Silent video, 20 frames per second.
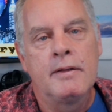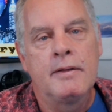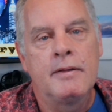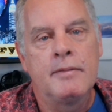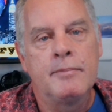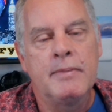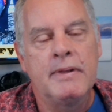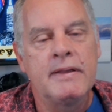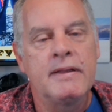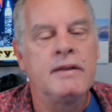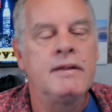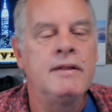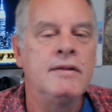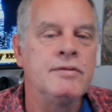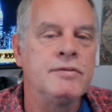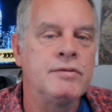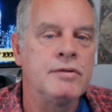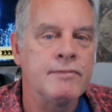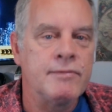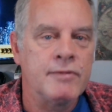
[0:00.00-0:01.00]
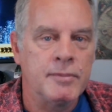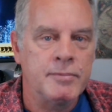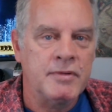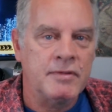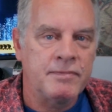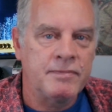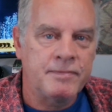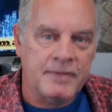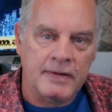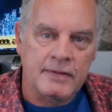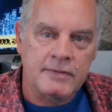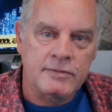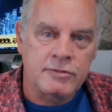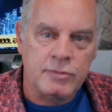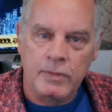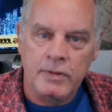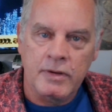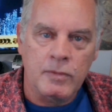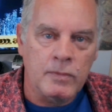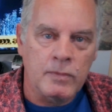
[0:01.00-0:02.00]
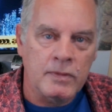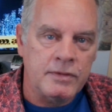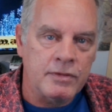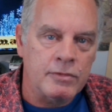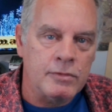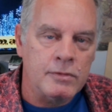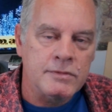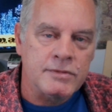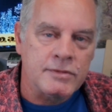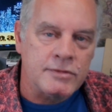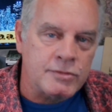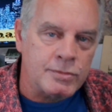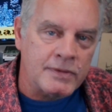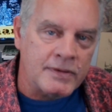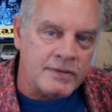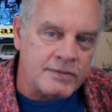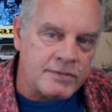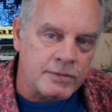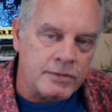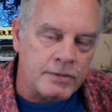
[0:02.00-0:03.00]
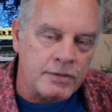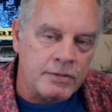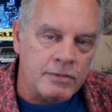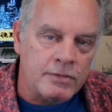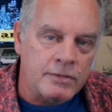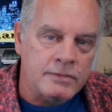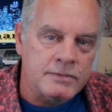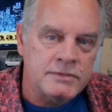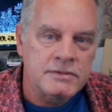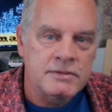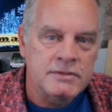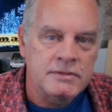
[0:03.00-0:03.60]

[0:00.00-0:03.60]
Make it easier for him to fuck 21-year-olds and 22-year-olds